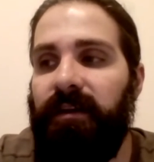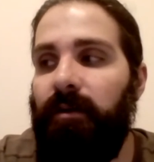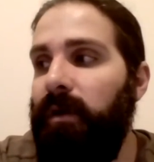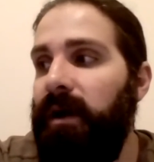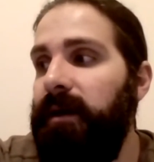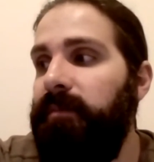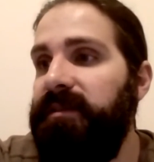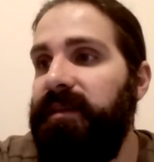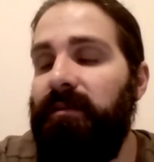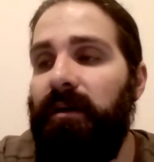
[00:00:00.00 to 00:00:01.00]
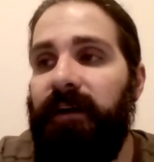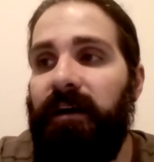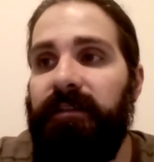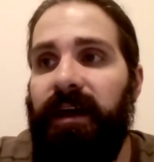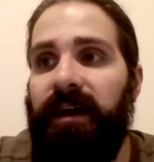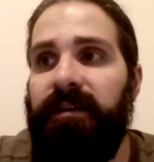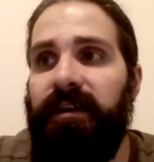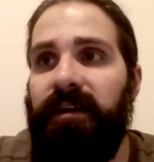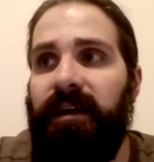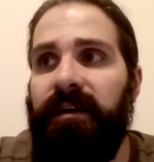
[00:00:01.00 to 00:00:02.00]
away, but they love how the
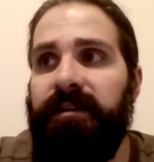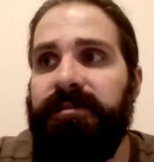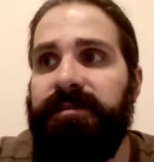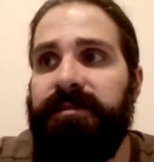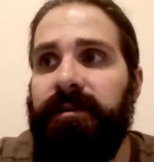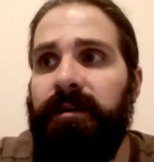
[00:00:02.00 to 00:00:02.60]
ending is